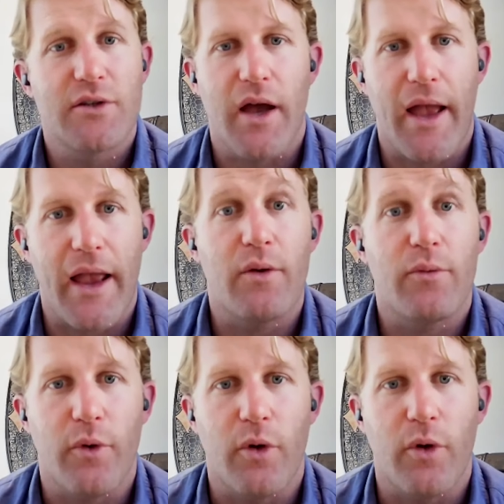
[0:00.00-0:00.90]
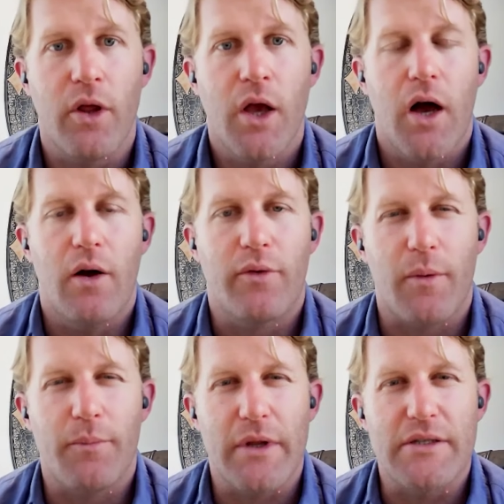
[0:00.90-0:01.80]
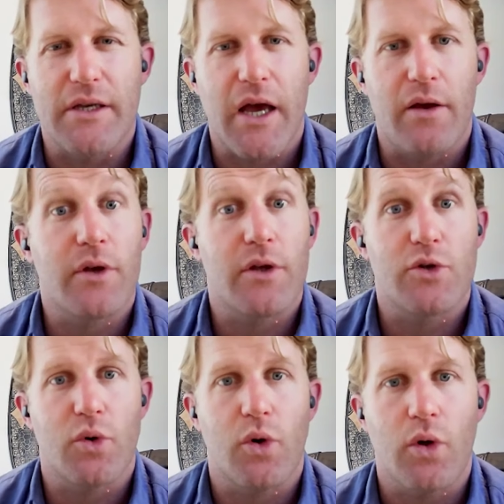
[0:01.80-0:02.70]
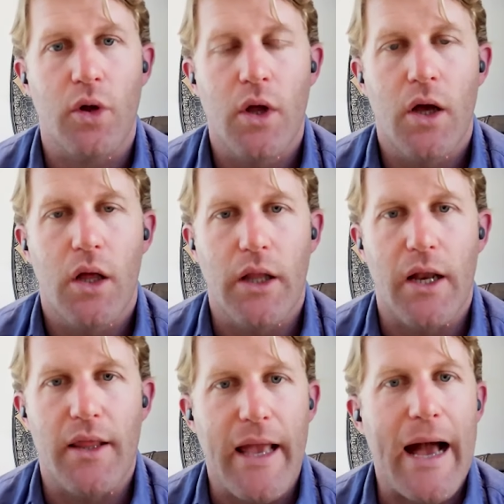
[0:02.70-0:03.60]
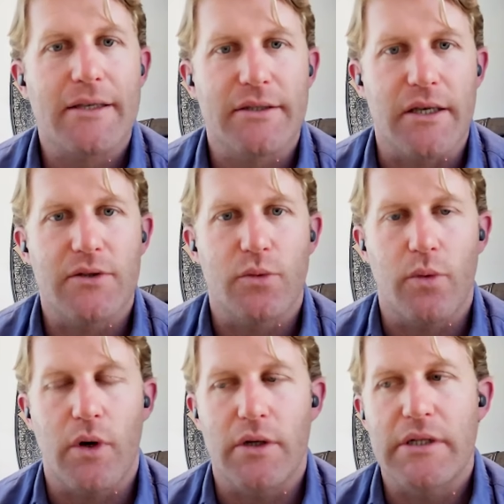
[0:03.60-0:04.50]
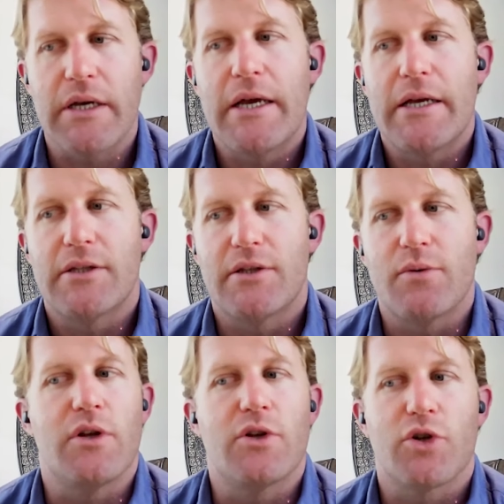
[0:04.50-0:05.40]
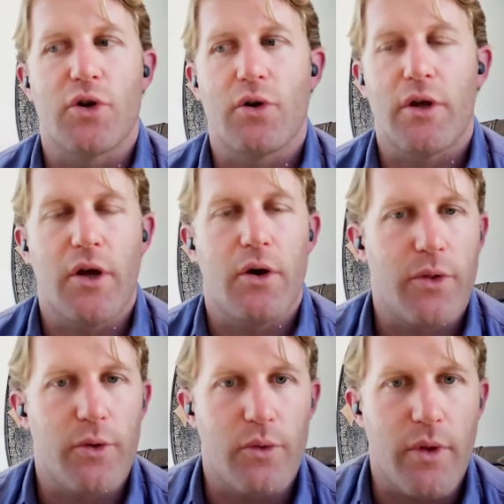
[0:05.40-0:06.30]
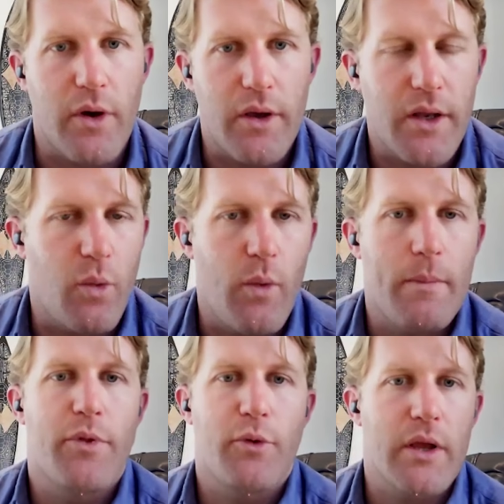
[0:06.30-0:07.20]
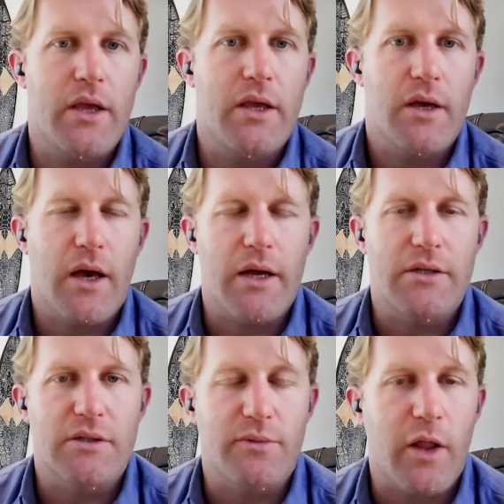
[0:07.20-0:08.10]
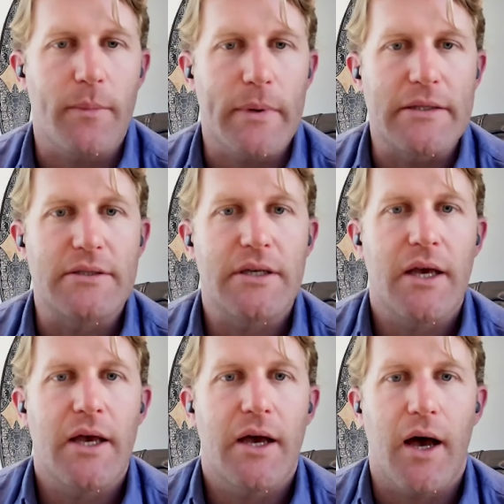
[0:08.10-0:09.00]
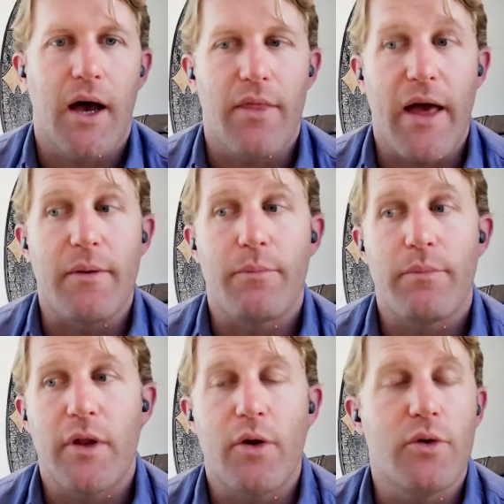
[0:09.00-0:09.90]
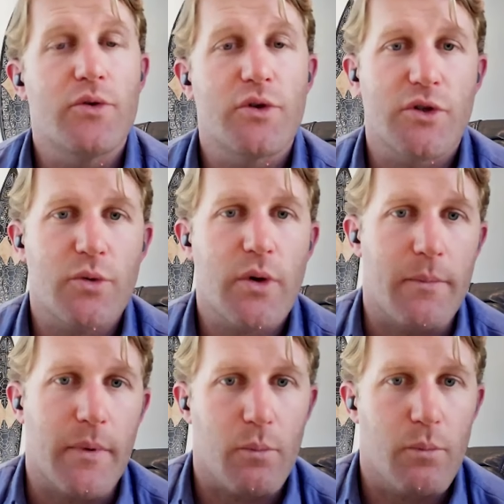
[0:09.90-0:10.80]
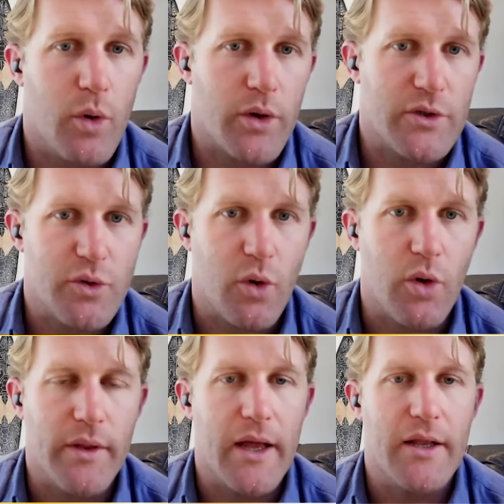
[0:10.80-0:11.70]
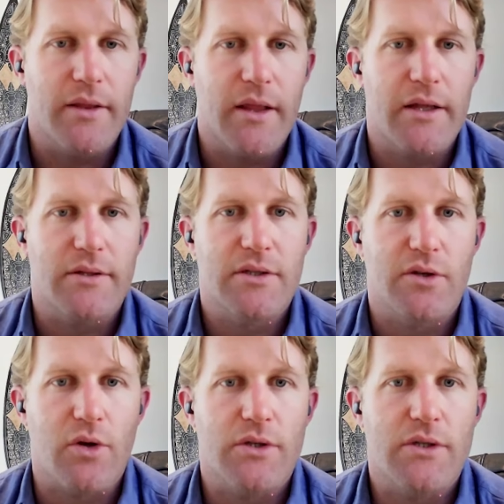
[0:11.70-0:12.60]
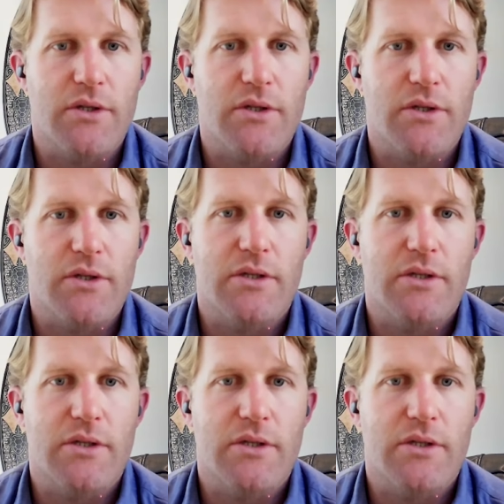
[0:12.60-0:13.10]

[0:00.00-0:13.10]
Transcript: handful of companies that kind of control a lot of the access. We want to ensure through the Web3 development that users do have more control, and that starts